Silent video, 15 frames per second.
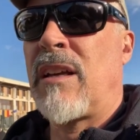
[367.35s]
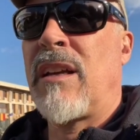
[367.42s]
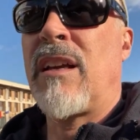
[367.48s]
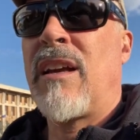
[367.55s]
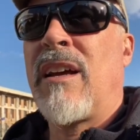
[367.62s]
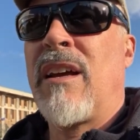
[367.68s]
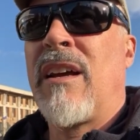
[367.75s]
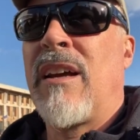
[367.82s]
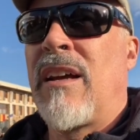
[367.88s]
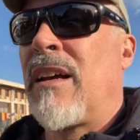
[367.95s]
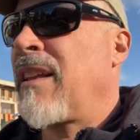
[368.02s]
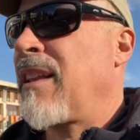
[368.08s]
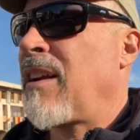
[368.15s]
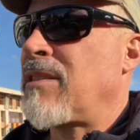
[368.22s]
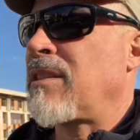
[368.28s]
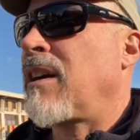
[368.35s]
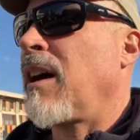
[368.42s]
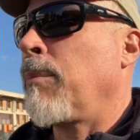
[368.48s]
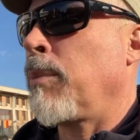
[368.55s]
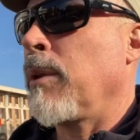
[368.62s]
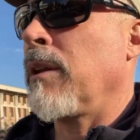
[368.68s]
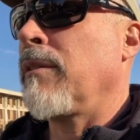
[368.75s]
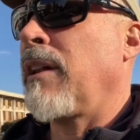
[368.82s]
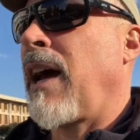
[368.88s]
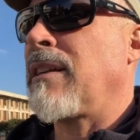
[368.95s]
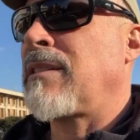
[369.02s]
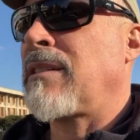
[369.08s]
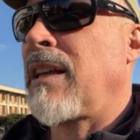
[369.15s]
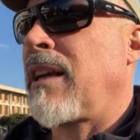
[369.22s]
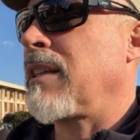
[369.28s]
There's a couple of nice things, but
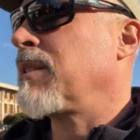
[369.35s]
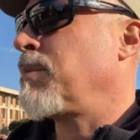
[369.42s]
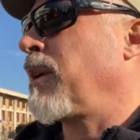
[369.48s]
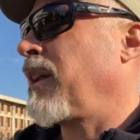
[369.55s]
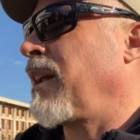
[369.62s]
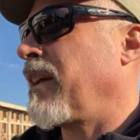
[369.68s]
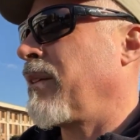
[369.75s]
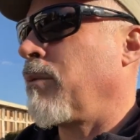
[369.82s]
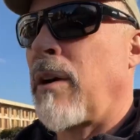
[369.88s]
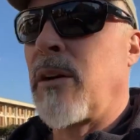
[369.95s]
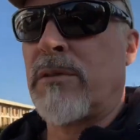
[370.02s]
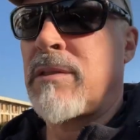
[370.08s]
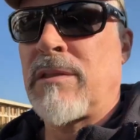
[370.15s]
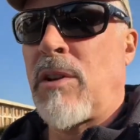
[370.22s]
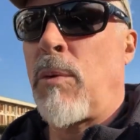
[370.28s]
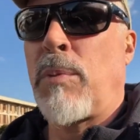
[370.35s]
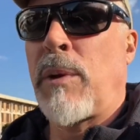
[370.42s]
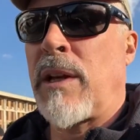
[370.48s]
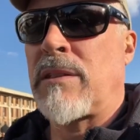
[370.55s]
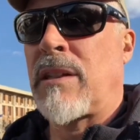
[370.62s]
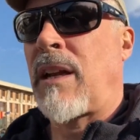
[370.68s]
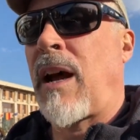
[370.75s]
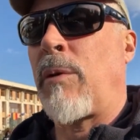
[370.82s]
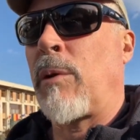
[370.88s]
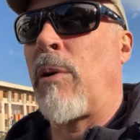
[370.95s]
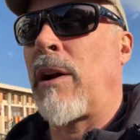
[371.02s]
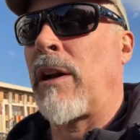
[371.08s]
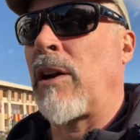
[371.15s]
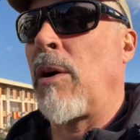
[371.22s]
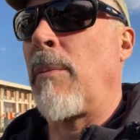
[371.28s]
it's no place that I would want to go back
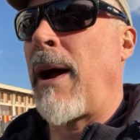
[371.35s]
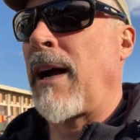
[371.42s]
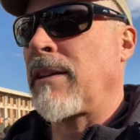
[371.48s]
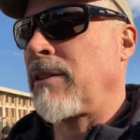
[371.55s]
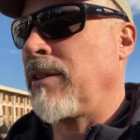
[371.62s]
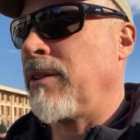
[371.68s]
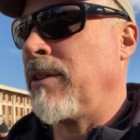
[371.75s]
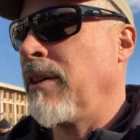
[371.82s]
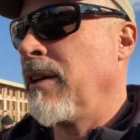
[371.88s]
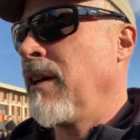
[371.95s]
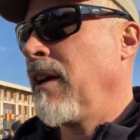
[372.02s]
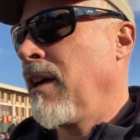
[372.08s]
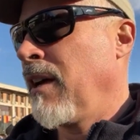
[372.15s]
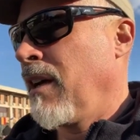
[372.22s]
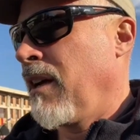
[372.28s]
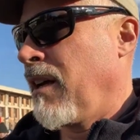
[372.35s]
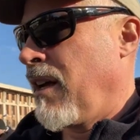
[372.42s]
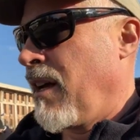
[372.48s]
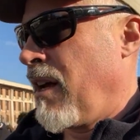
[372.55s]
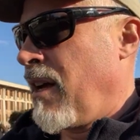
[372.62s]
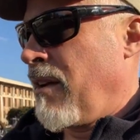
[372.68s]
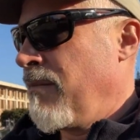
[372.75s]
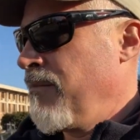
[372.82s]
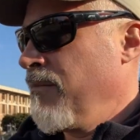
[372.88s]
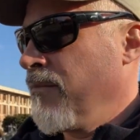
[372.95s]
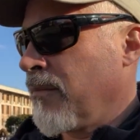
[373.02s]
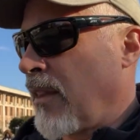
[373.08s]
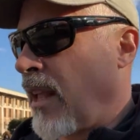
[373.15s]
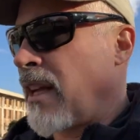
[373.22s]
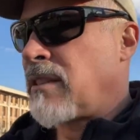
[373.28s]
to. I stayed in
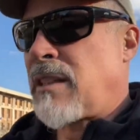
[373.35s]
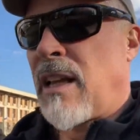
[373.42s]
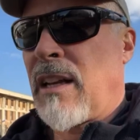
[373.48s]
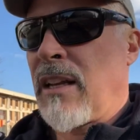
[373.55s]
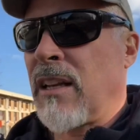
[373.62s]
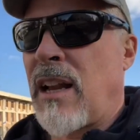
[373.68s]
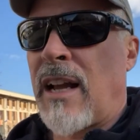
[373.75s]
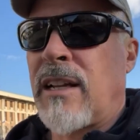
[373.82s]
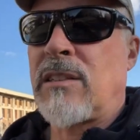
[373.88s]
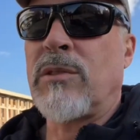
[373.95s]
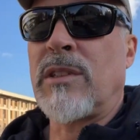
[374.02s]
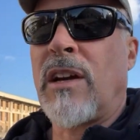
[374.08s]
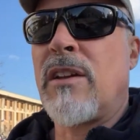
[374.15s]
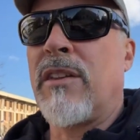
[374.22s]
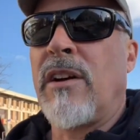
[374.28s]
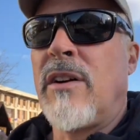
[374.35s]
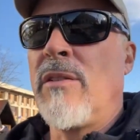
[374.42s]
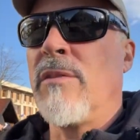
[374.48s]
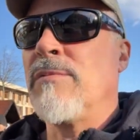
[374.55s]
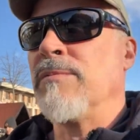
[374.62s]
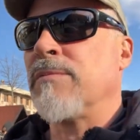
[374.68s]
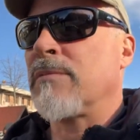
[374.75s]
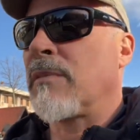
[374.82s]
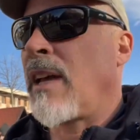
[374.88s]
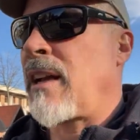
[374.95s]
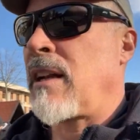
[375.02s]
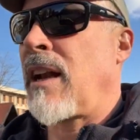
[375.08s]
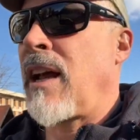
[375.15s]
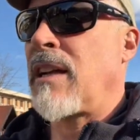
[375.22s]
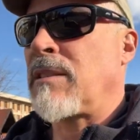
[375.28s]
a nice hotel though, had a nice
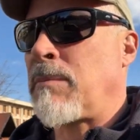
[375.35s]
meal.